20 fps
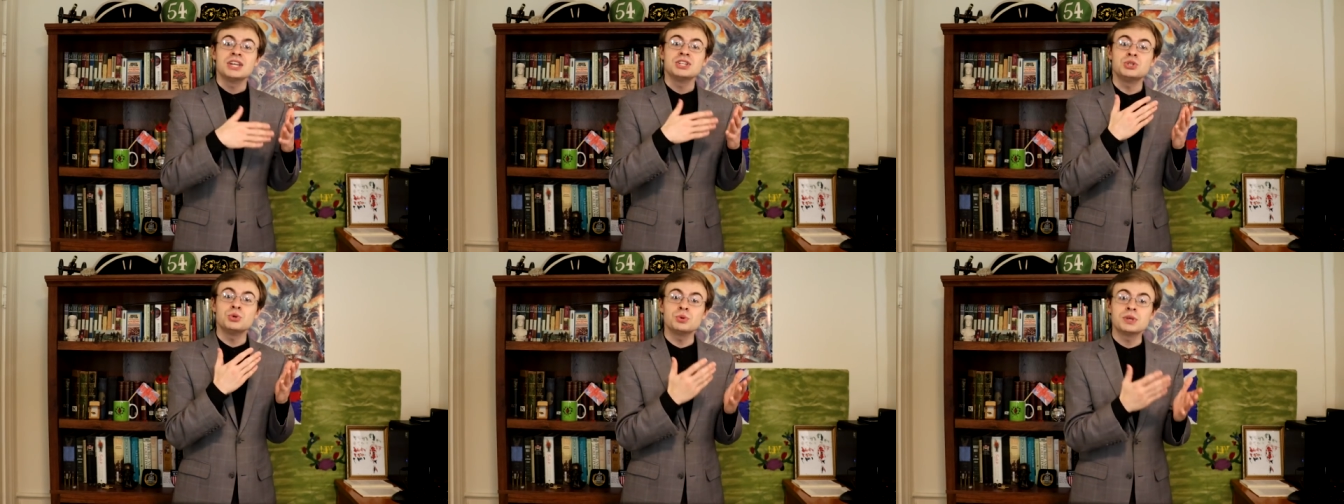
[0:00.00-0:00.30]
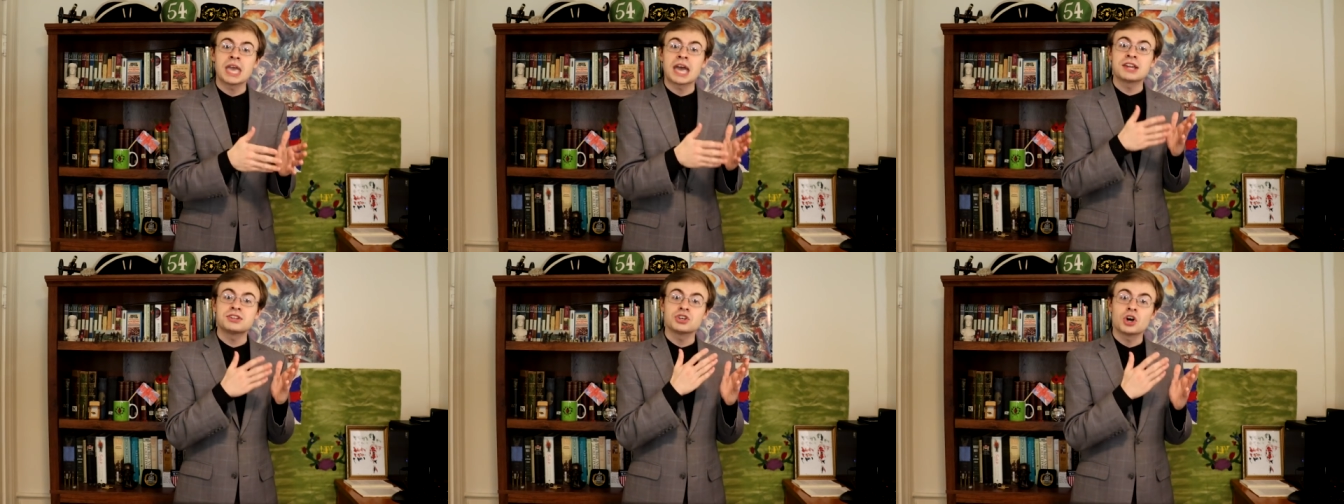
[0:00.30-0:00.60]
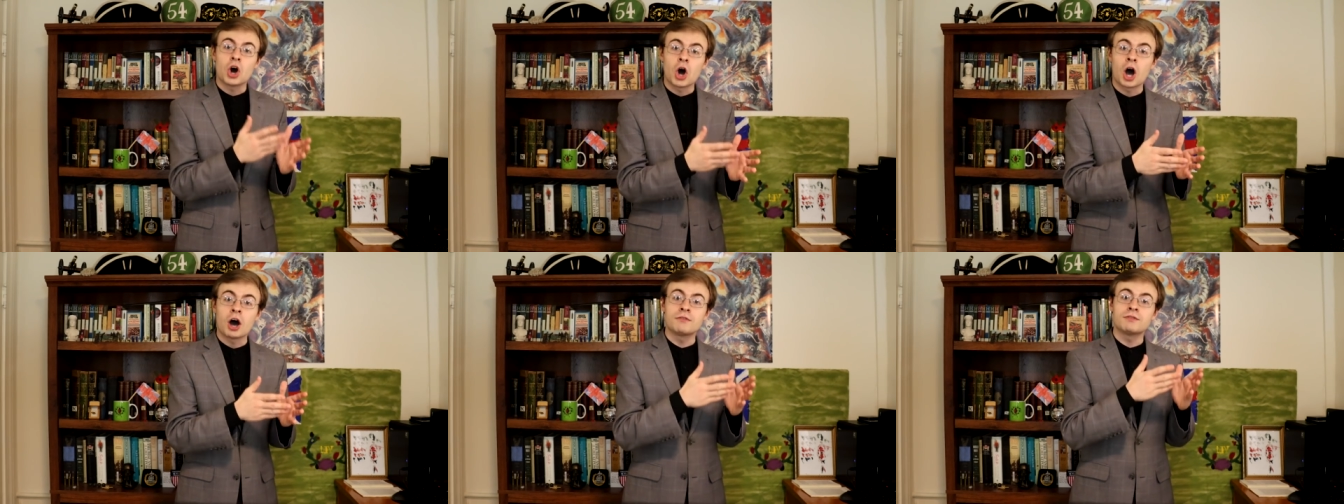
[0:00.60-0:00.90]
to get
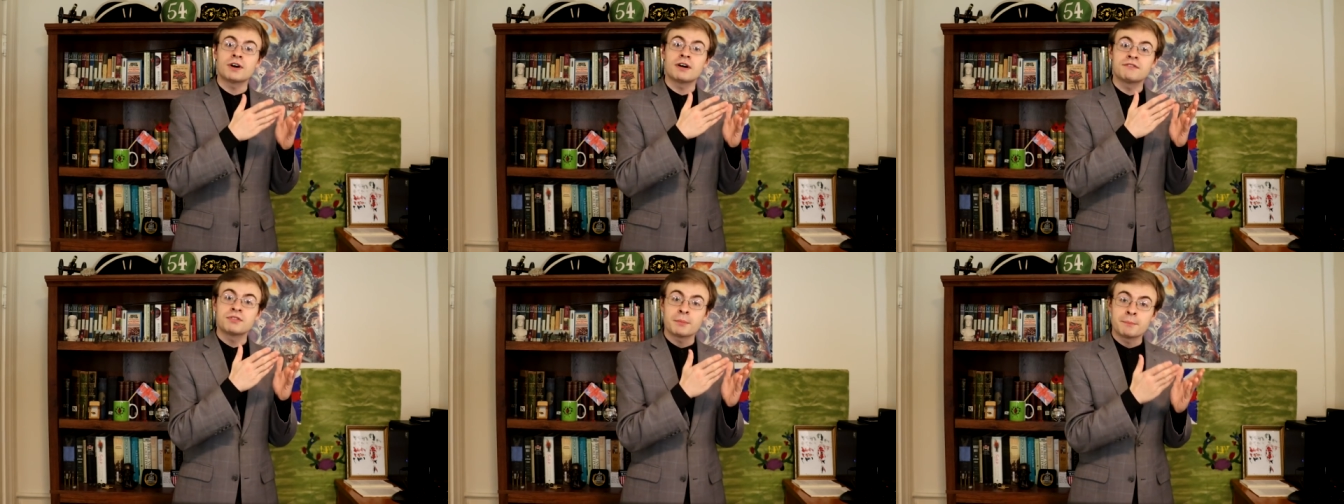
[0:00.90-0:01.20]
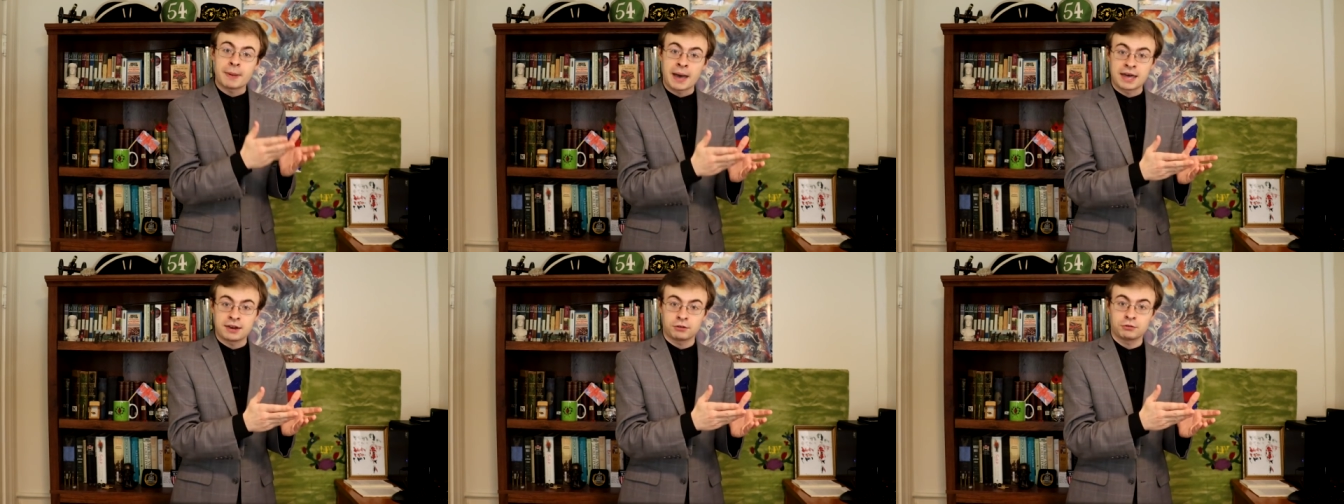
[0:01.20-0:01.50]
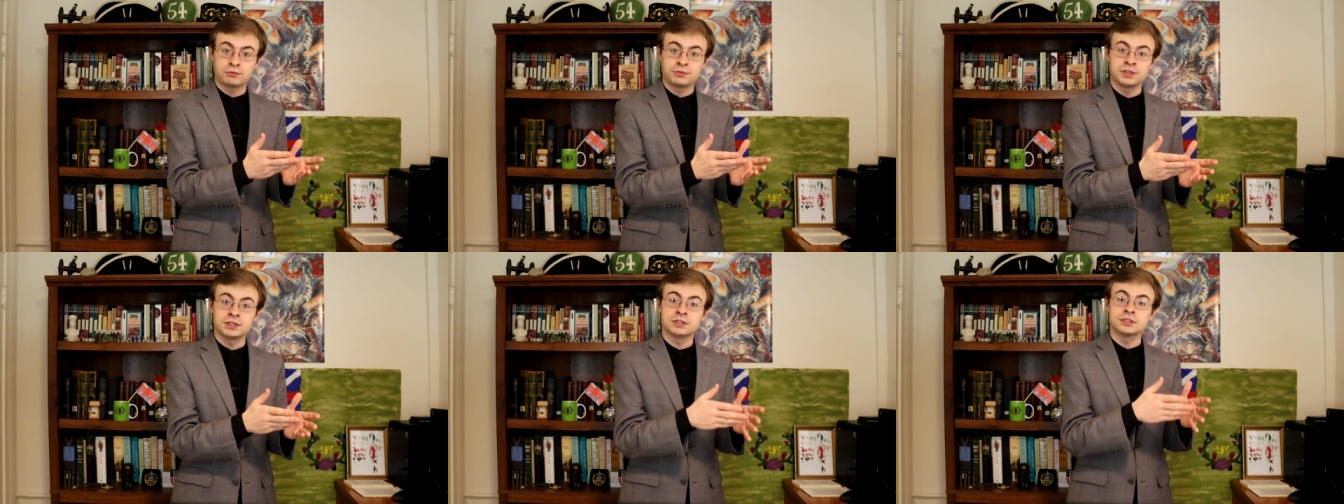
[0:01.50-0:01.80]
off of the
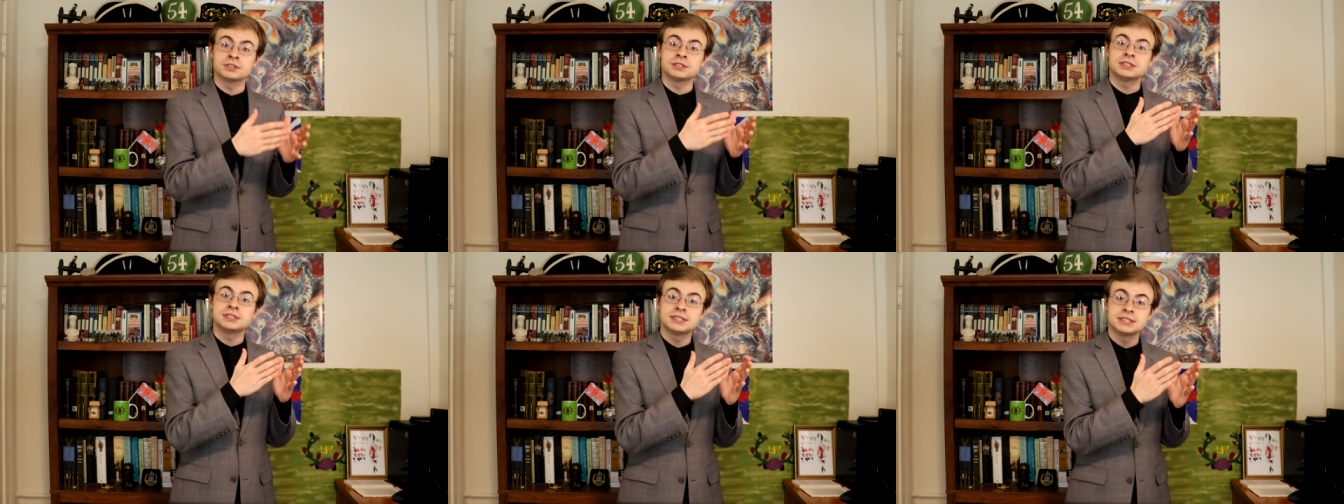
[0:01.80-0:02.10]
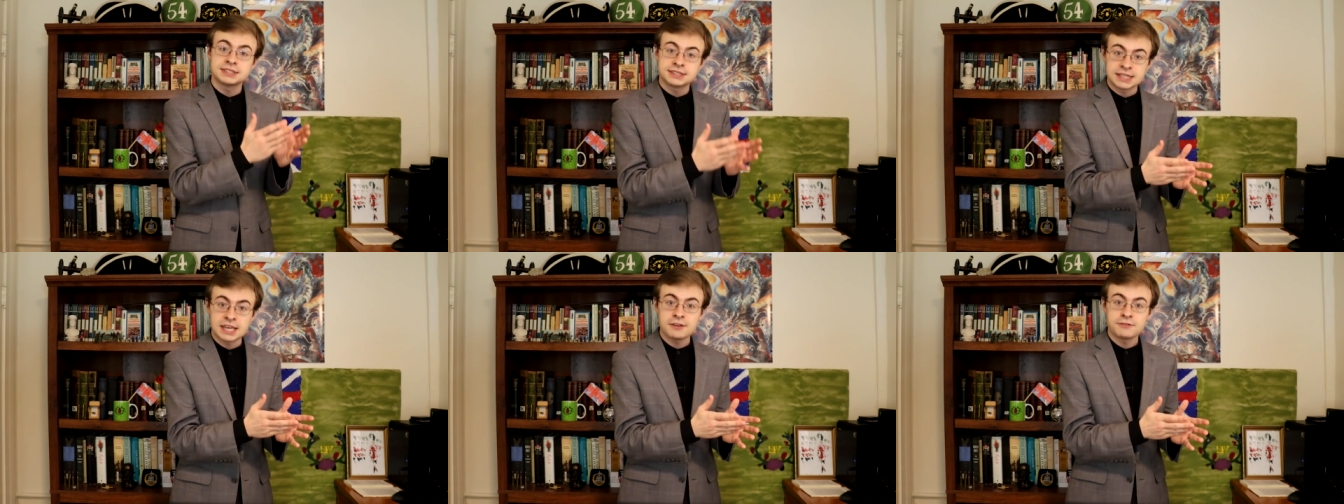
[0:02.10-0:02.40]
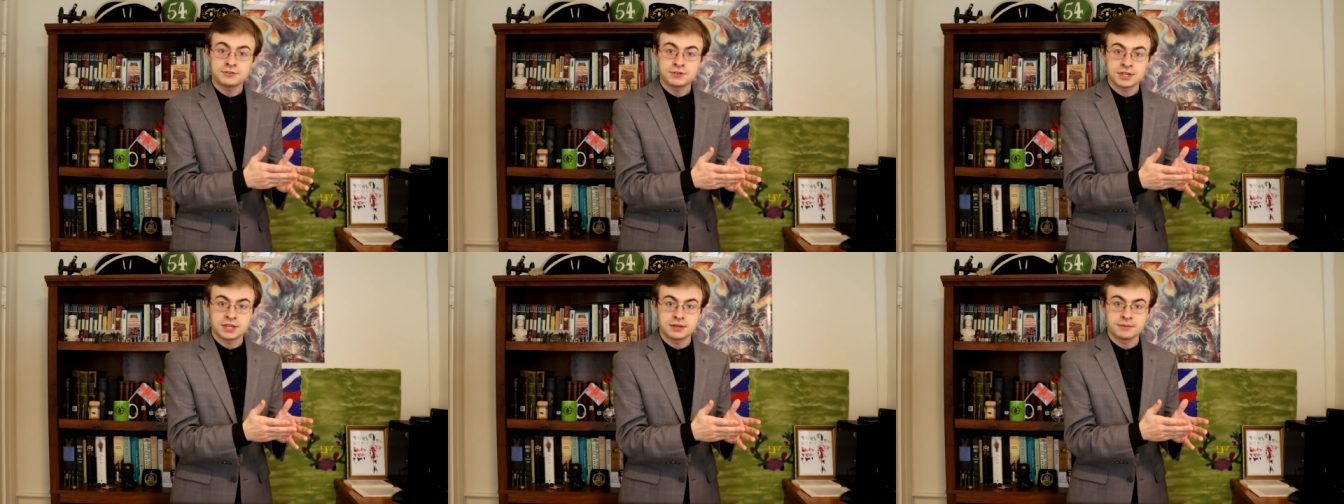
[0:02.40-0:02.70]
battlefield to
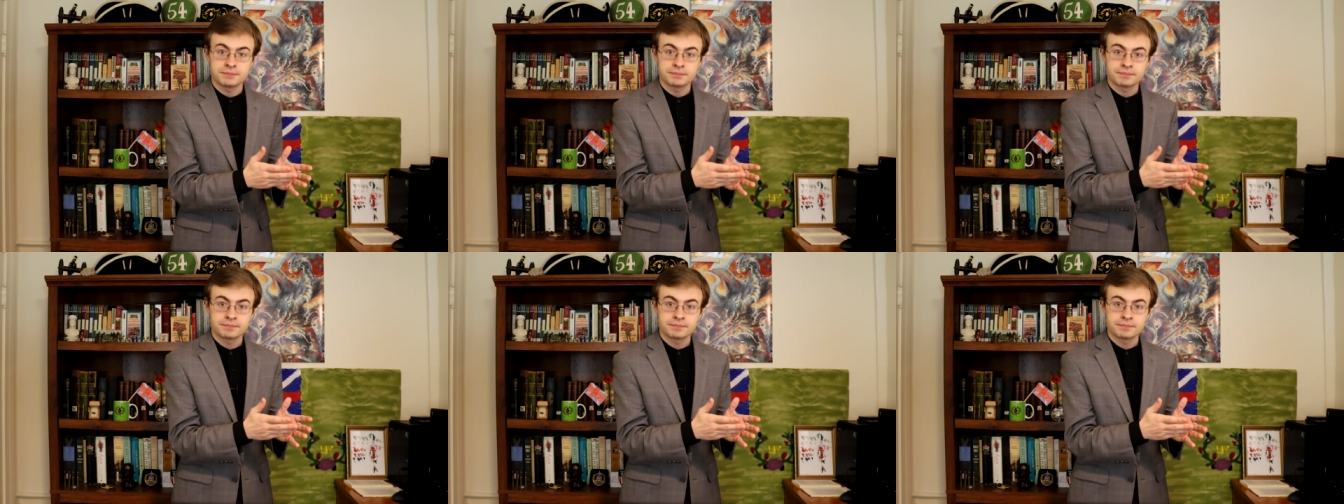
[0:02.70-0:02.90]
safety.